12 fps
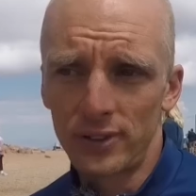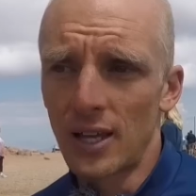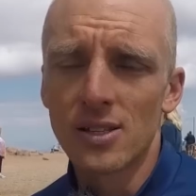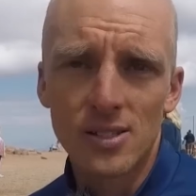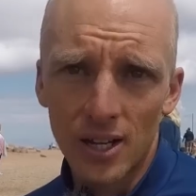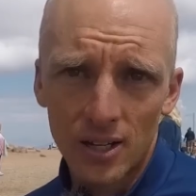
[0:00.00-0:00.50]

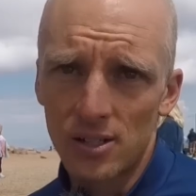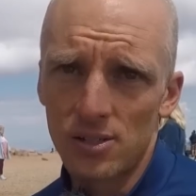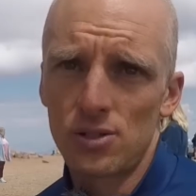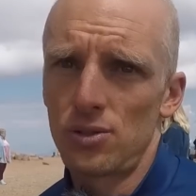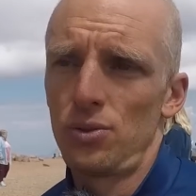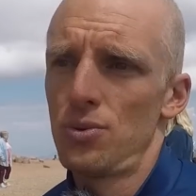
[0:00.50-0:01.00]
10
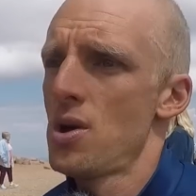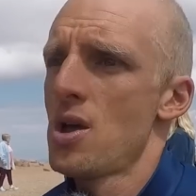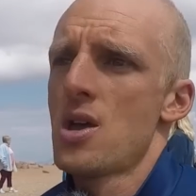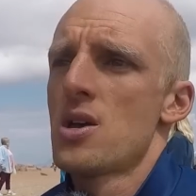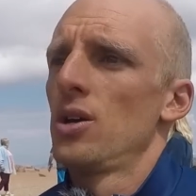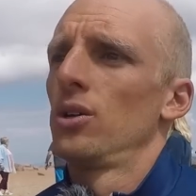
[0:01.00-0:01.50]
seconds
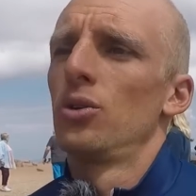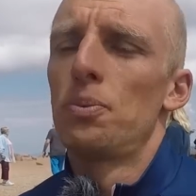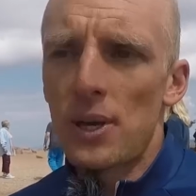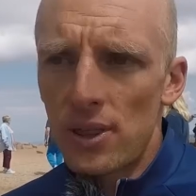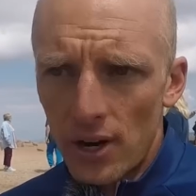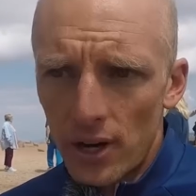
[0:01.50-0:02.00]
to
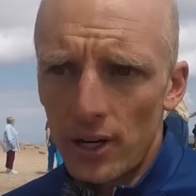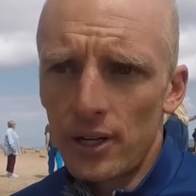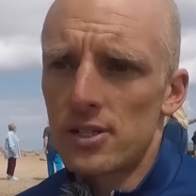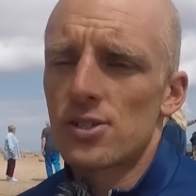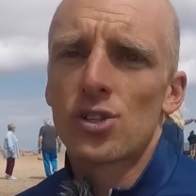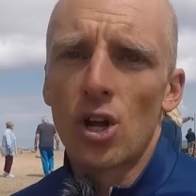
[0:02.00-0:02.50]
be
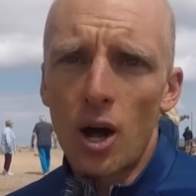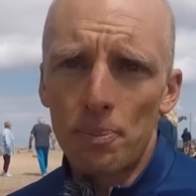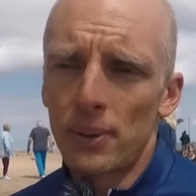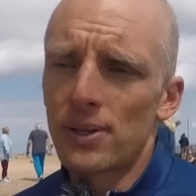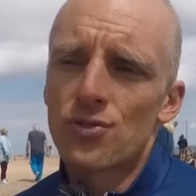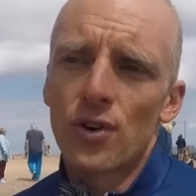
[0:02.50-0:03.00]
there,
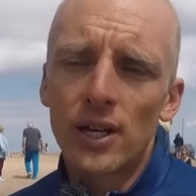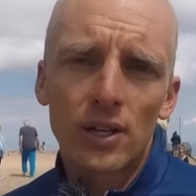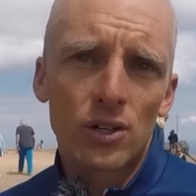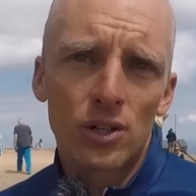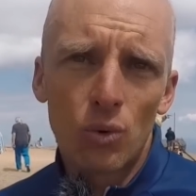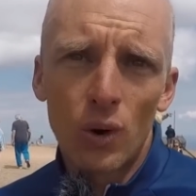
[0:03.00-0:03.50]
stop and
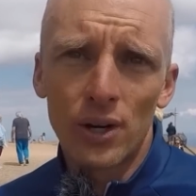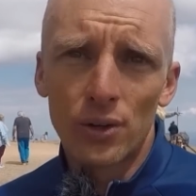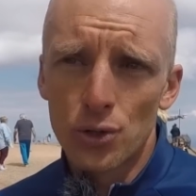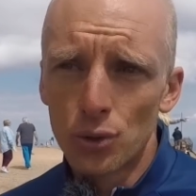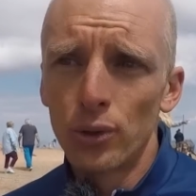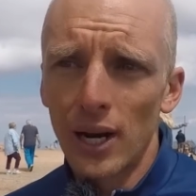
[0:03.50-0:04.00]
drink one
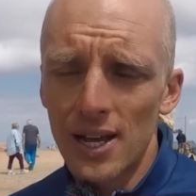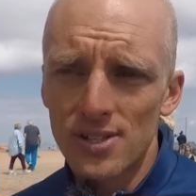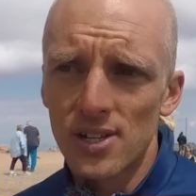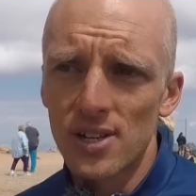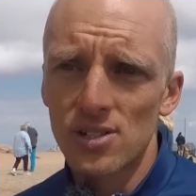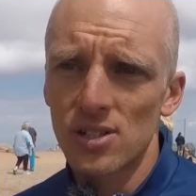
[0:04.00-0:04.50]
or two
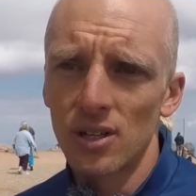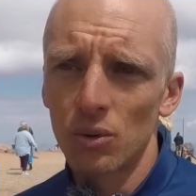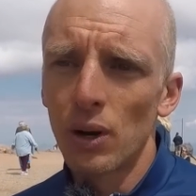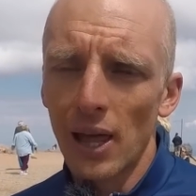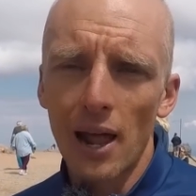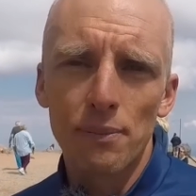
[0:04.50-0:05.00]
glasses
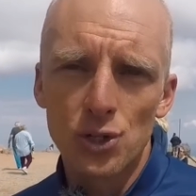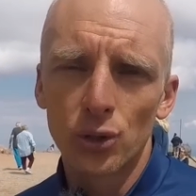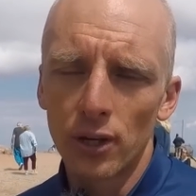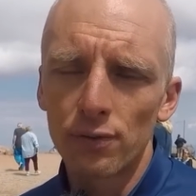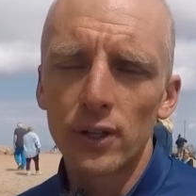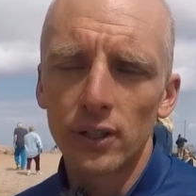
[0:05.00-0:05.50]
will help you
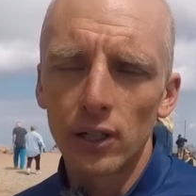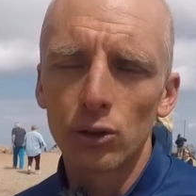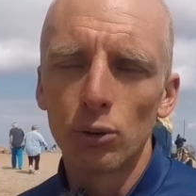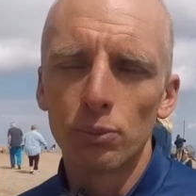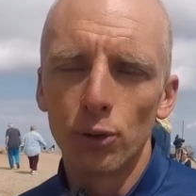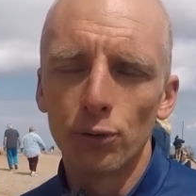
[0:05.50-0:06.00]
definitely
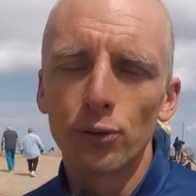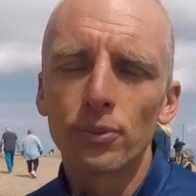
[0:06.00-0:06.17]
to improve.